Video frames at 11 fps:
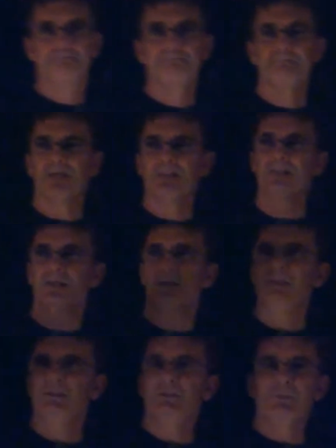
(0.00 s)
I said it
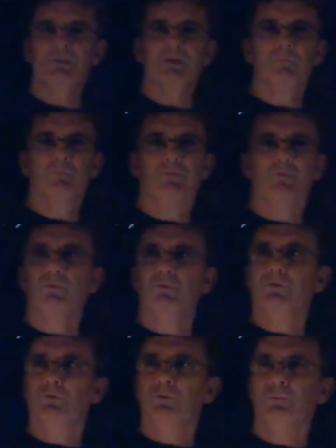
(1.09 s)
needs to be done before the
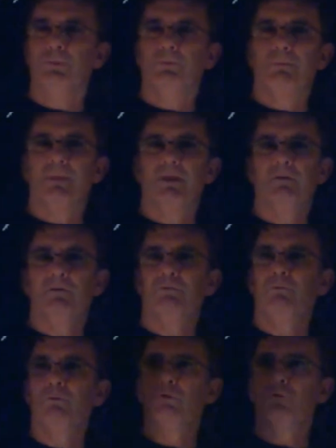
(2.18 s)
loop. In the
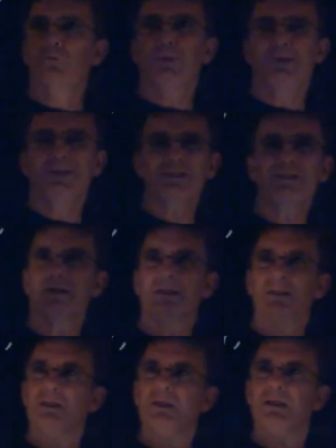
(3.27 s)
for loop, it's
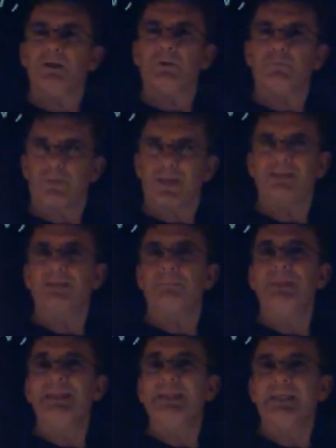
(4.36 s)
done at the
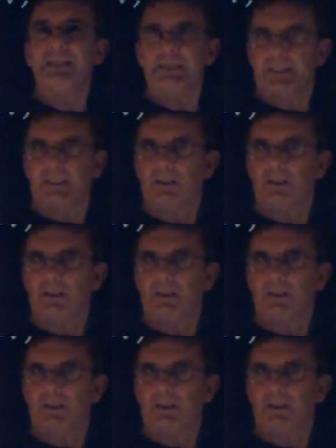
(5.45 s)
beginning.